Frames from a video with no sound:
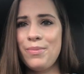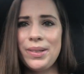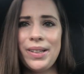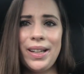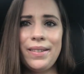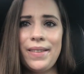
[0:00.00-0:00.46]

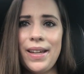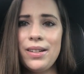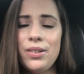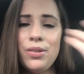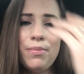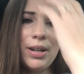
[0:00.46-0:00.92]
But like they
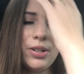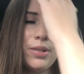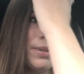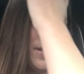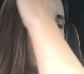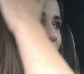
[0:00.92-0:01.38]
can do
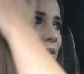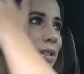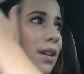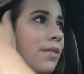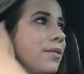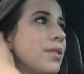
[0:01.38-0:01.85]
measurements and
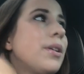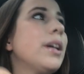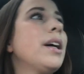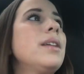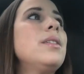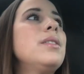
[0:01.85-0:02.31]
stuff, so I
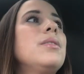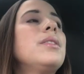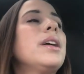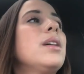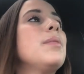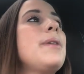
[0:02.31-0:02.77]
kind of don't
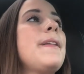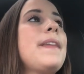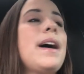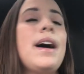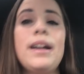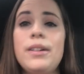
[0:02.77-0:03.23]
care about
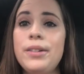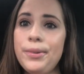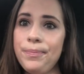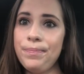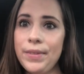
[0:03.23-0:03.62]
that. I don't know.